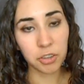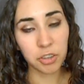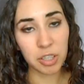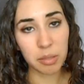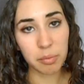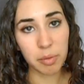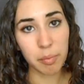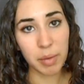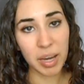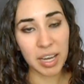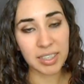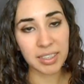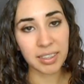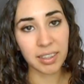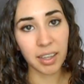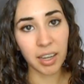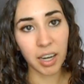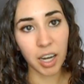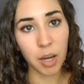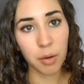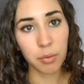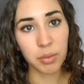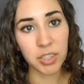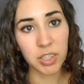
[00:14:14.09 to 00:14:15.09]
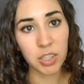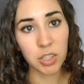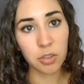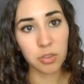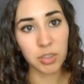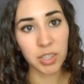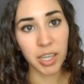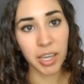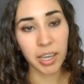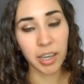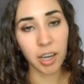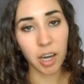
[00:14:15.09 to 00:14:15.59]
treatment mask that I was
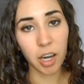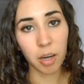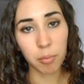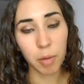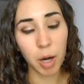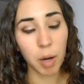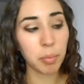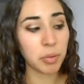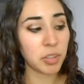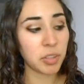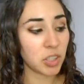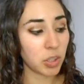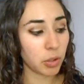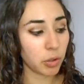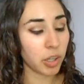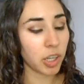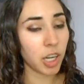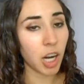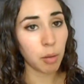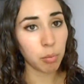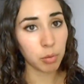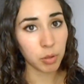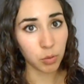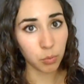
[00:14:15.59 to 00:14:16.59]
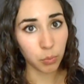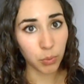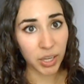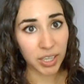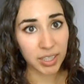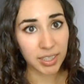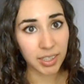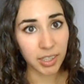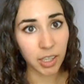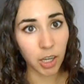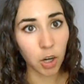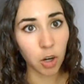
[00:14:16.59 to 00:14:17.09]
using up until a couple of
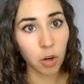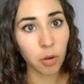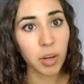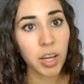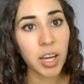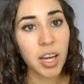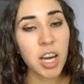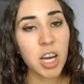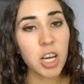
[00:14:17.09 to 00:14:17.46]
weeks ago.